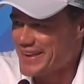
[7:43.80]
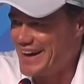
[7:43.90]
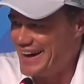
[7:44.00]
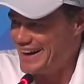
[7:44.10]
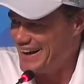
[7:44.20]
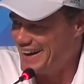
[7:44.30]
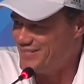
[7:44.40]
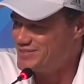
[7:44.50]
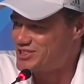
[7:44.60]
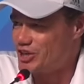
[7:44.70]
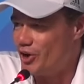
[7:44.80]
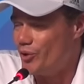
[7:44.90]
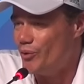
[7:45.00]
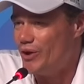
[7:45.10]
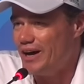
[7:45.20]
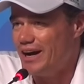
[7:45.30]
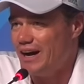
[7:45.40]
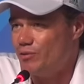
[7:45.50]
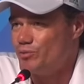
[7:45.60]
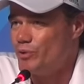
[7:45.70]

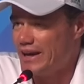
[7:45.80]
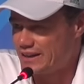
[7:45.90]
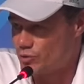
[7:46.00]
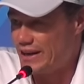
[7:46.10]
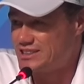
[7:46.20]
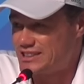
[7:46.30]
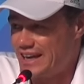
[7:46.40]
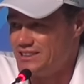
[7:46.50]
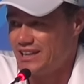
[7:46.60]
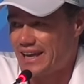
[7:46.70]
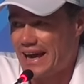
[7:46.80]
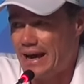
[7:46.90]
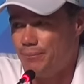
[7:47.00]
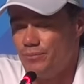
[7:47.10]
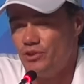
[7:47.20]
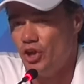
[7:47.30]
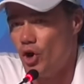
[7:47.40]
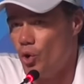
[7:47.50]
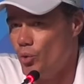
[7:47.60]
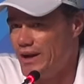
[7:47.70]
We had a great staging camp,
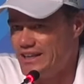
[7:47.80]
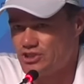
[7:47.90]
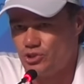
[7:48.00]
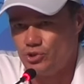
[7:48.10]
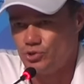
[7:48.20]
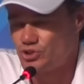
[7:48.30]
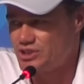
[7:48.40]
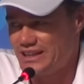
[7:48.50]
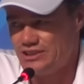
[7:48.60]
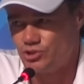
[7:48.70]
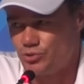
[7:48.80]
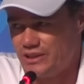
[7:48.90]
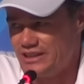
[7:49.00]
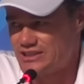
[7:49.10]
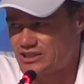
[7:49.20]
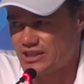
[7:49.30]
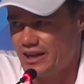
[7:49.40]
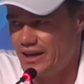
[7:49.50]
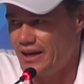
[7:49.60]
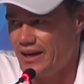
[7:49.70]
no issues, injuries,
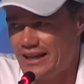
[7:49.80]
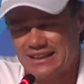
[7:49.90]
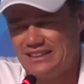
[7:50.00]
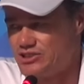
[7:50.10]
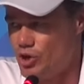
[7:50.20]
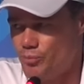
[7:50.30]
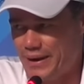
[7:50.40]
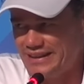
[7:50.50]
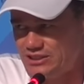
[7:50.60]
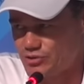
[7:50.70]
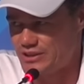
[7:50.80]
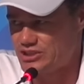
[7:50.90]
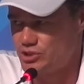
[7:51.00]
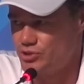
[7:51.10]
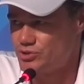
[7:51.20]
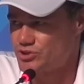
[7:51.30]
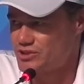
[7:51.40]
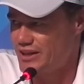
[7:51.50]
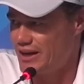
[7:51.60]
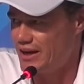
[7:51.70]
at least no major
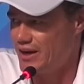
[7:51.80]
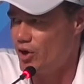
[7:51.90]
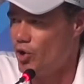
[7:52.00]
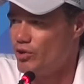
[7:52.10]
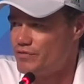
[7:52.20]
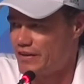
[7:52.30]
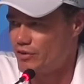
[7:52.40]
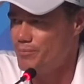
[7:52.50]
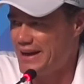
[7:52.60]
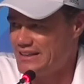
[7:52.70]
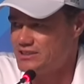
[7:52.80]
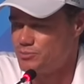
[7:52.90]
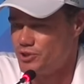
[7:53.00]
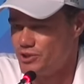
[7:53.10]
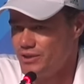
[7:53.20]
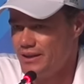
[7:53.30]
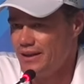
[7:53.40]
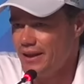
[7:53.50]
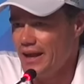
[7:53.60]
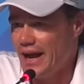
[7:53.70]
issues, all very manageable.
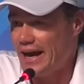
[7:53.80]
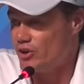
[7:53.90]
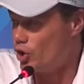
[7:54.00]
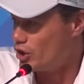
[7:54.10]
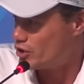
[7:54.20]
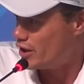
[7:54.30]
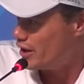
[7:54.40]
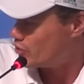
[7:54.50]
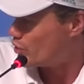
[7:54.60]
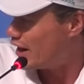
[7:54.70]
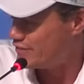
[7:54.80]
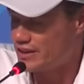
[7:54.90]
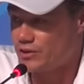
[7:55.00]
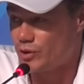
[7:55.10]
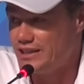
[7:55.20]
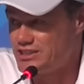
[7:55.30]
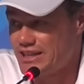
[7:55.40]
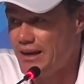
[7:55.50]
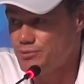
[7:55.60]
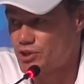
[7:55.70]
And all arrived in great
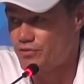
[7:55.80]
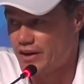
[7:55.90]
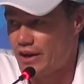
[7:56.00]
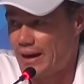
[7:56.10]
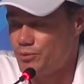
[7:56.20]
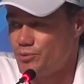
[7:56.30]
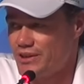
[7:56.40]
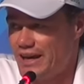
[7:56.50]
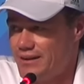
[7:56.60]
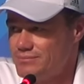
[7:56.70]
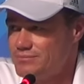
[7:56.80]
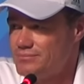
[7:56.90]
shape, so very happy with that.